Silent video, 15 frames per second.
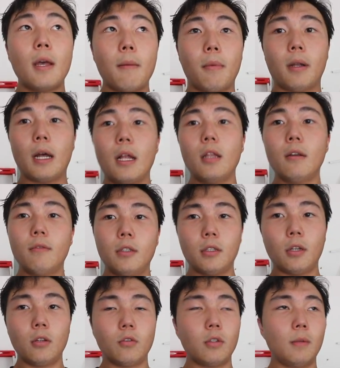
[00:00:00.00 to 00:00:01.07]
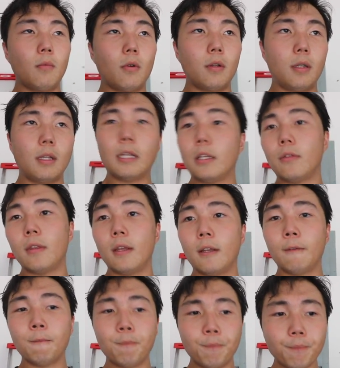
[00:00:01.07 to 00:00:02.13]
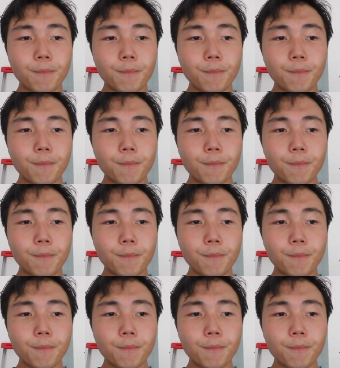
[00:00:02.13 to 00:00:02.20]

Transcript: But I love this country more than anything,